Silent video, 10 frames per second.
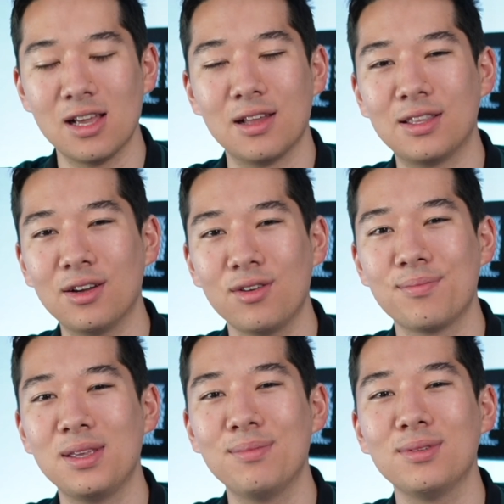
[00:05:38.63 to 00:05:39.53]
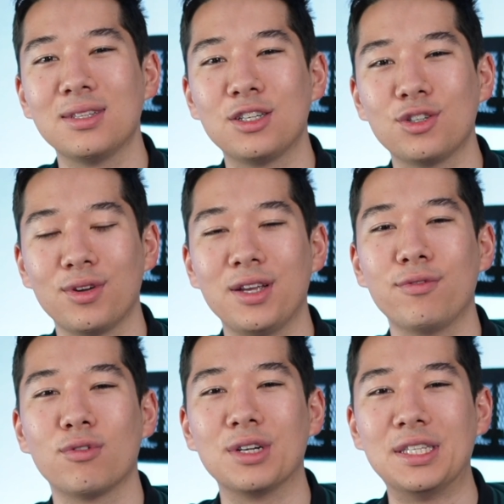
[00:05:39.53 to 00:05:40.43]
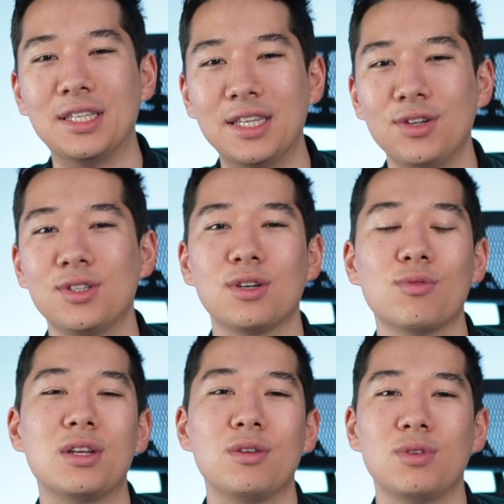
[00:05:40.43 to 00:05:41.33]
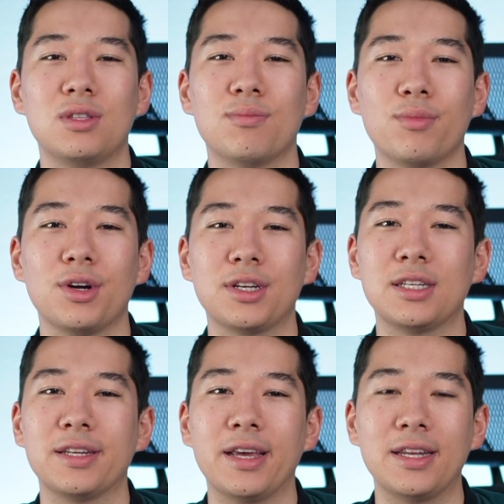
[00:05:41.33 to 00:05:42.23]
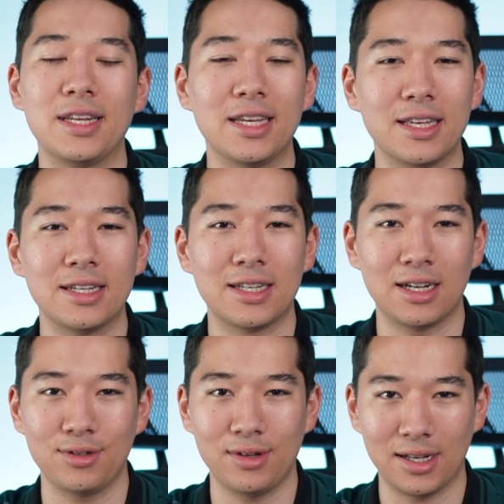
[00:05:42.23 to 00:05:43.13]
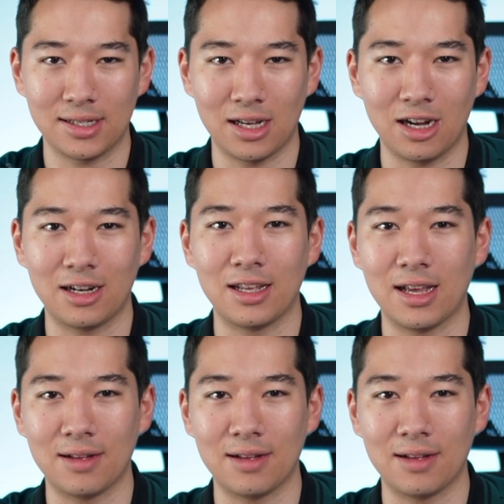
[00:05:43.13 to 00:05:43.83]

There are people, they trade for years already with the market, and they can tell you exactly,